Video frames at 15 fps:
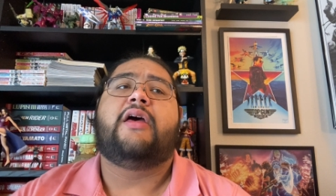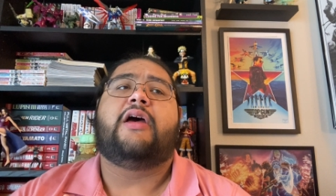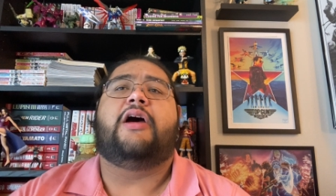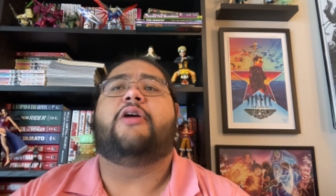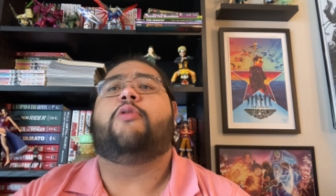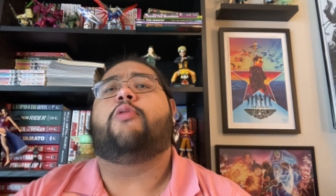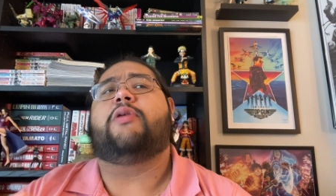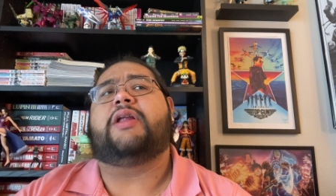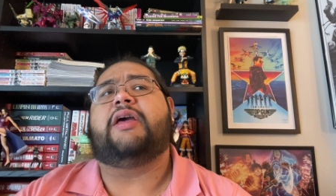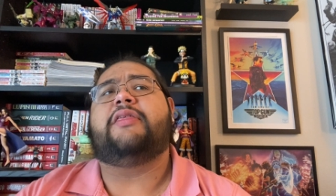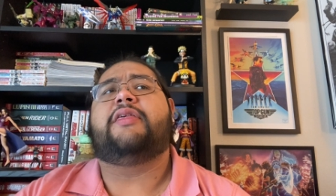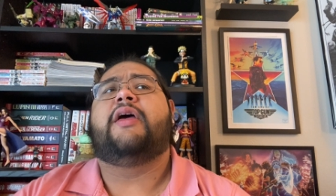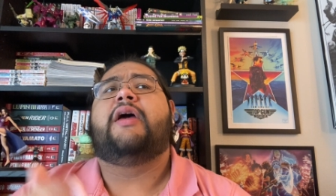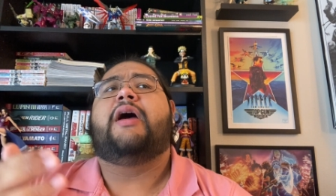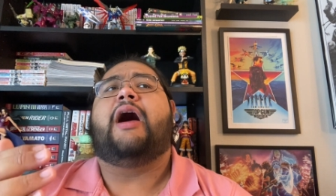Uh,
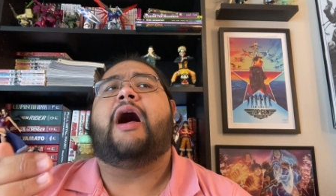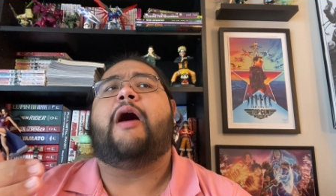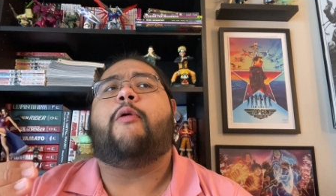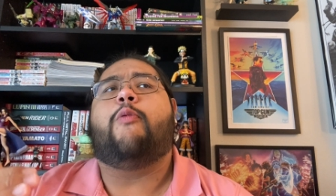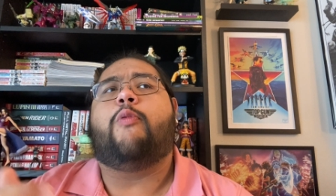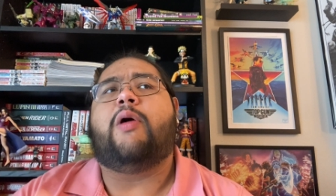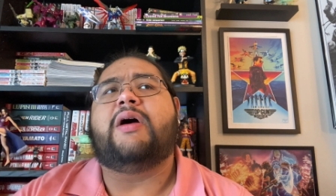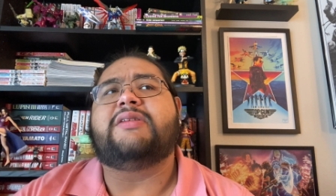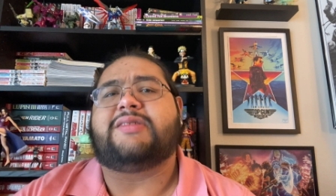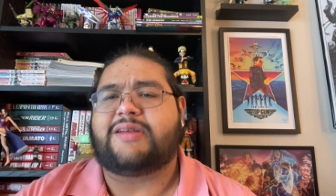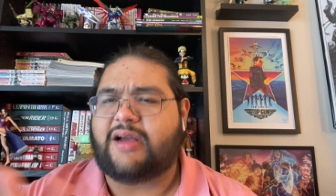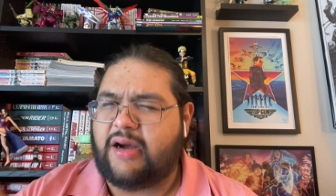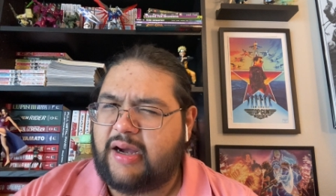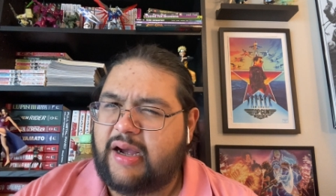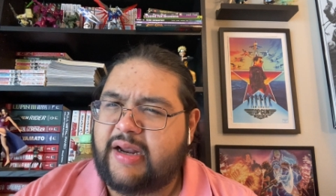Ordeith uh, was
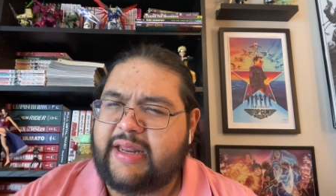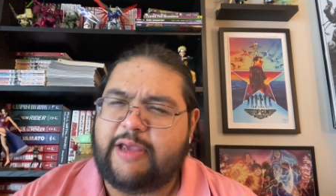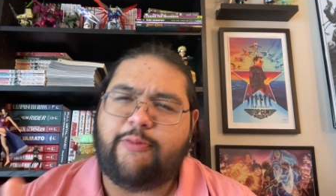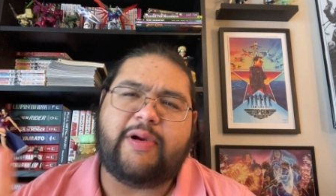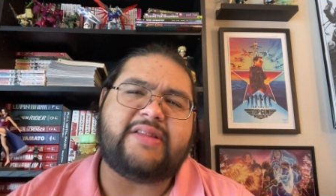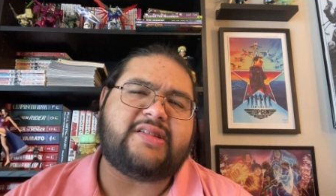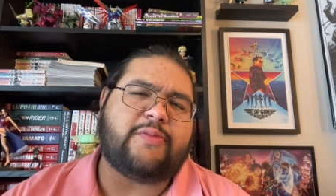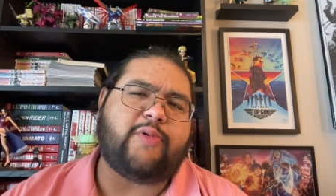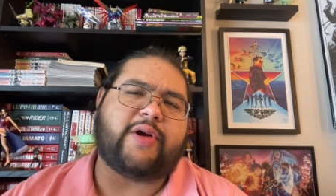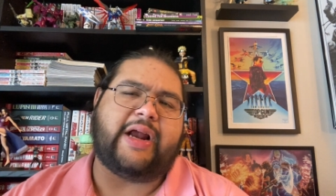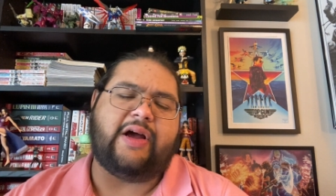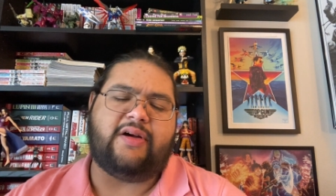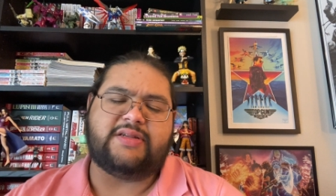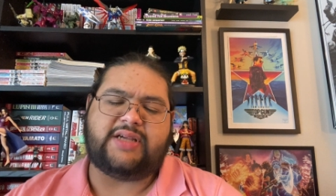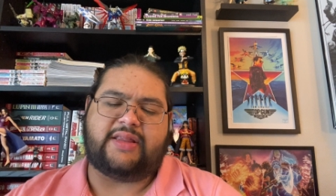gone. He went somewhere
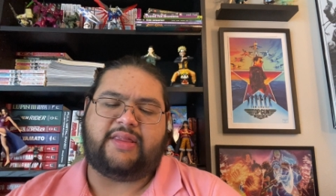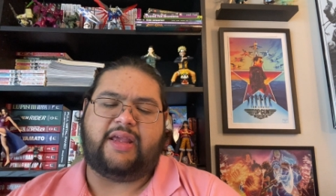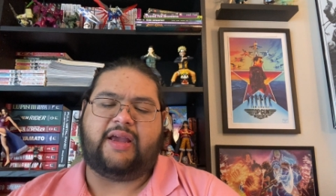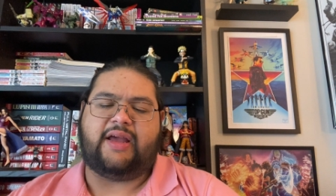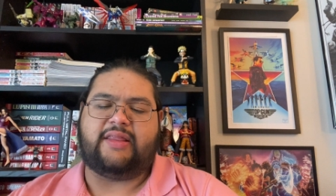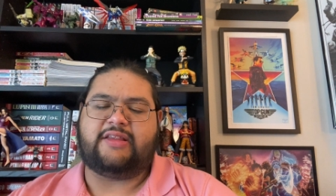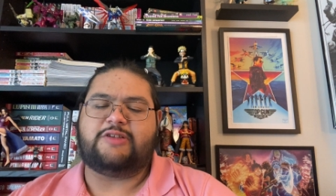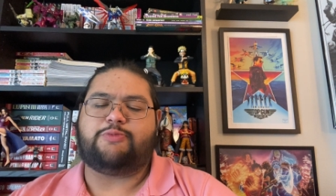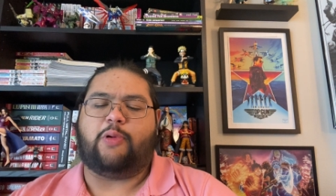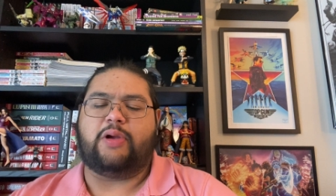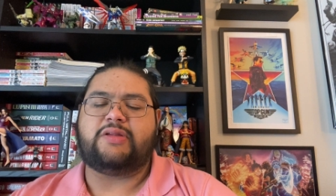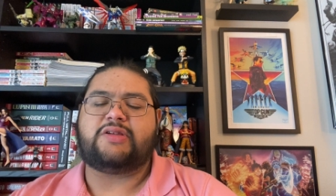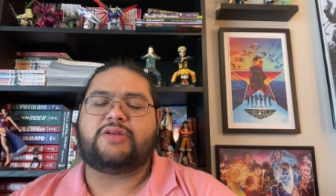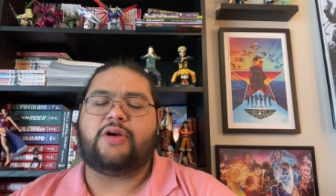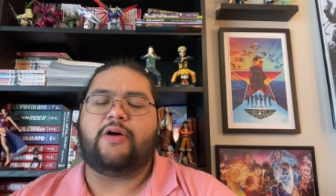else, I think, at this
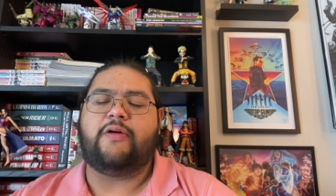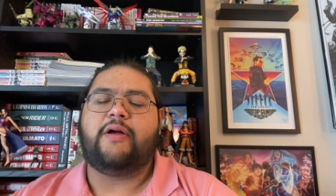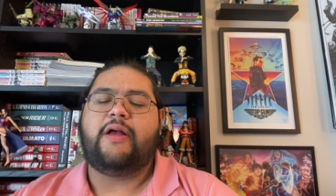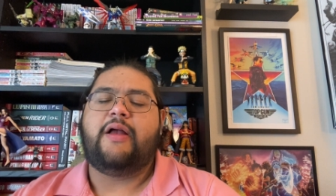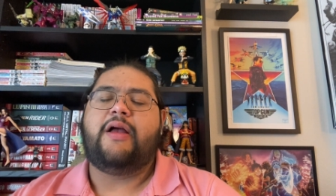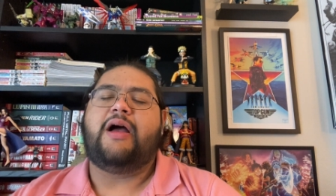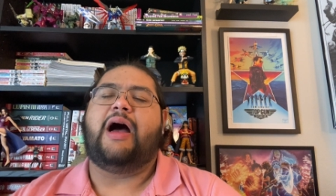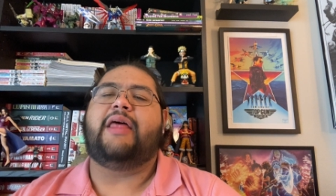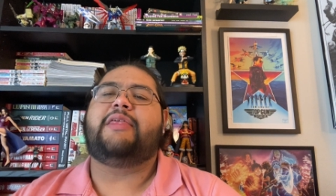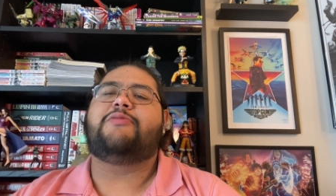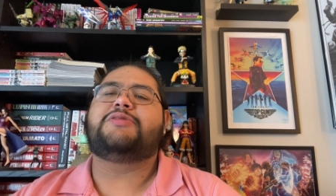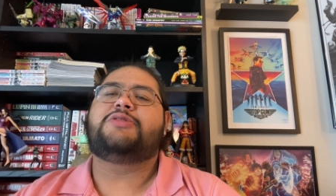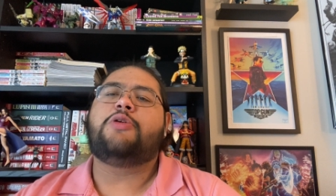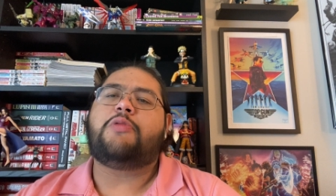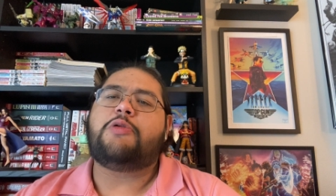point. So uh, there
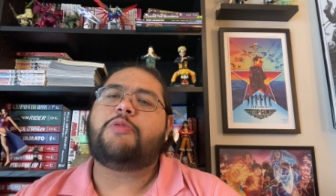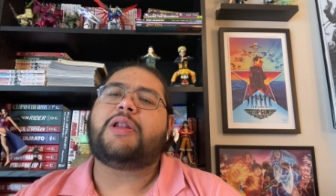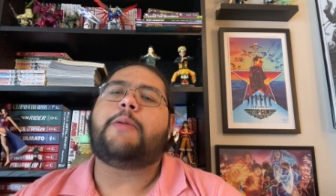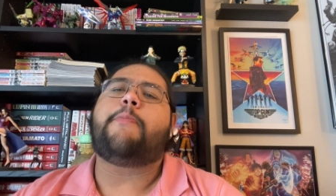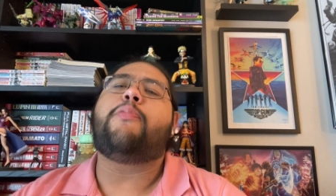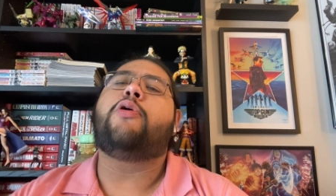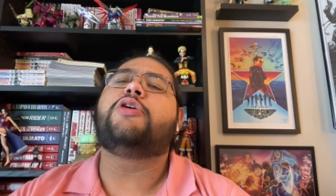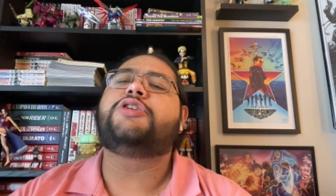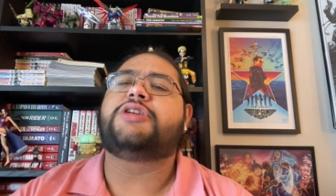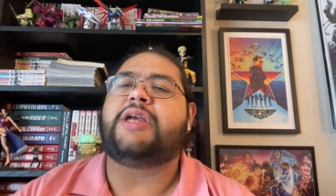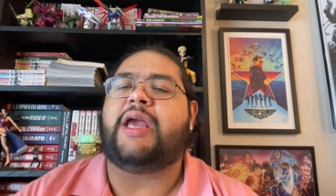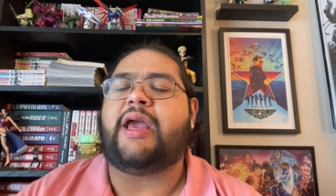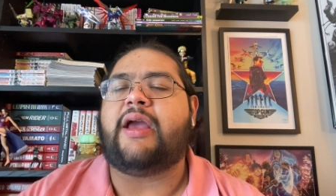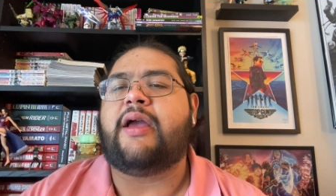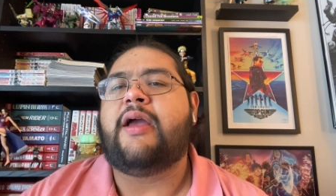was no one really
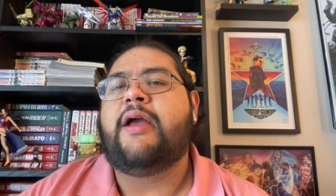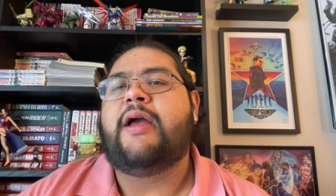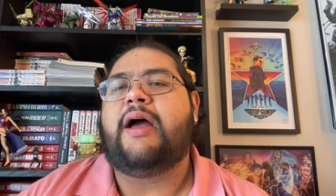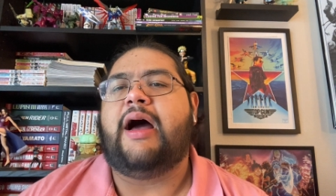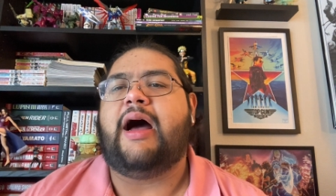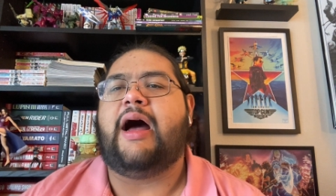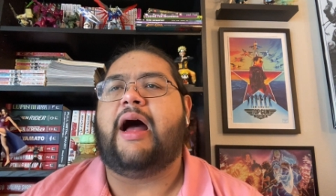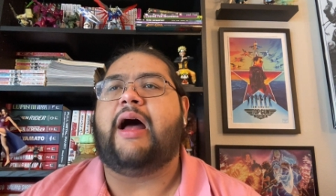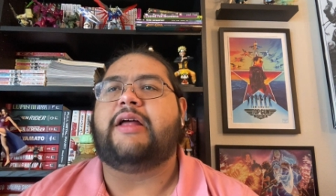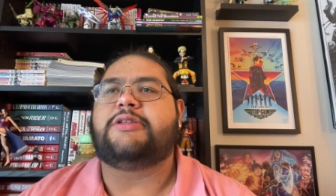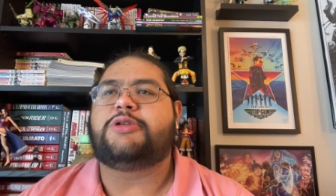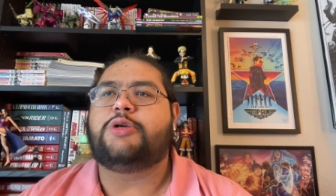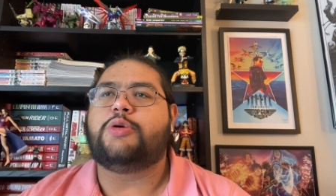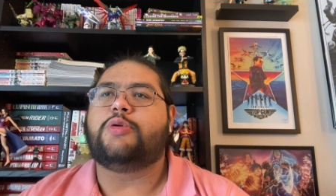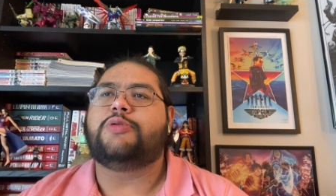pushing uh,
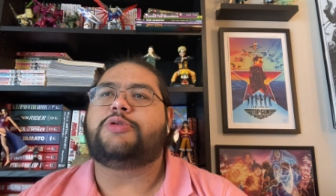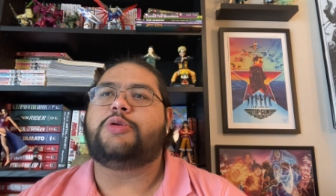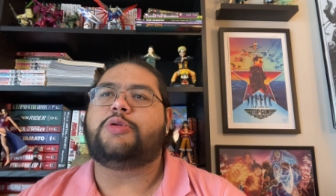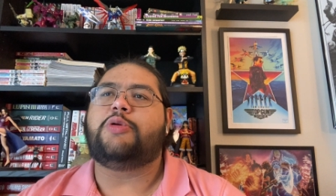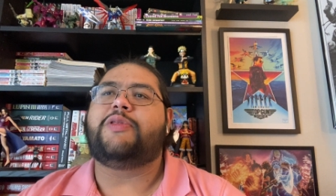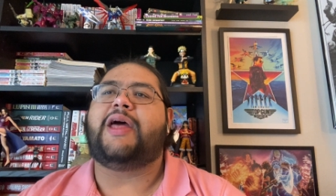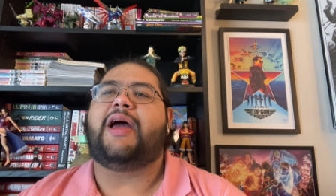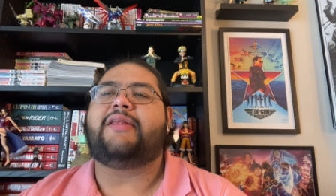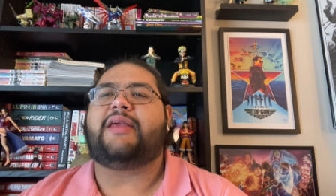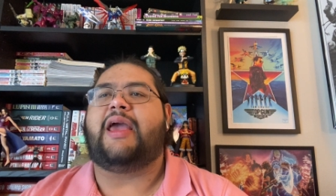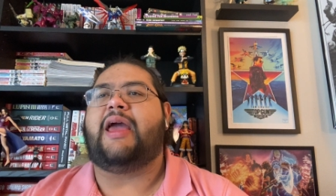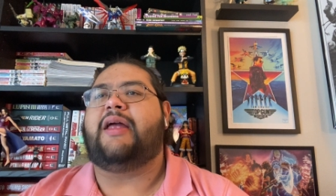to to do that.